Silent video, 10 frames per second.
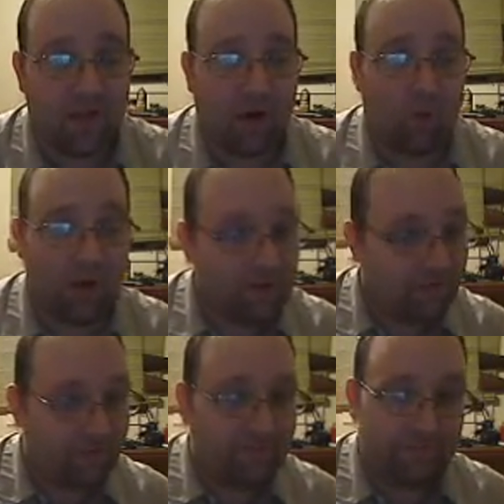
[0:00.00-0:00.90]
we try
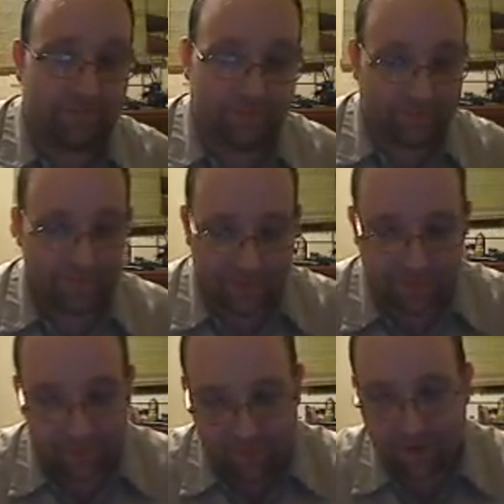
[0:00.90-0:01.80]
our best to, to
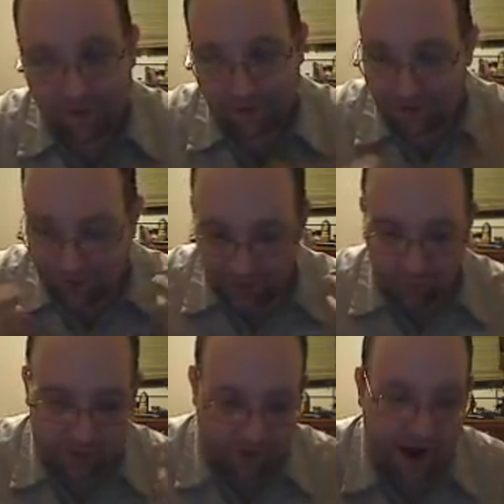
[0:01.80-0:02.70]
when times are rough in the
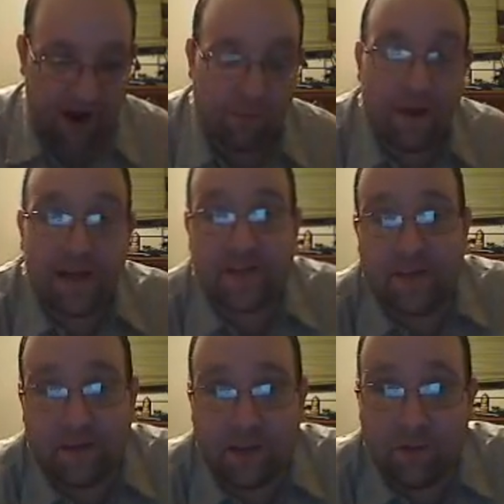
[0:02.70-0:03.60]
church
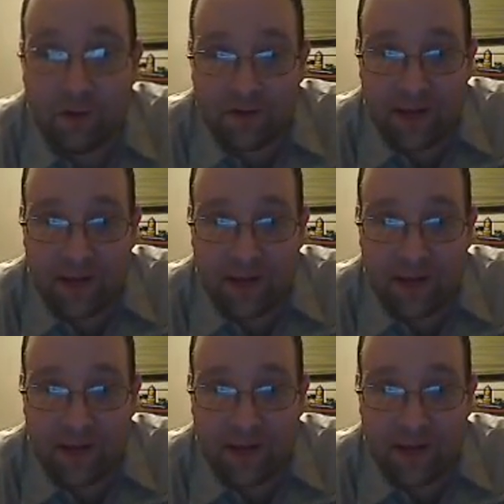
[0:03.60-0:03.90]
financially,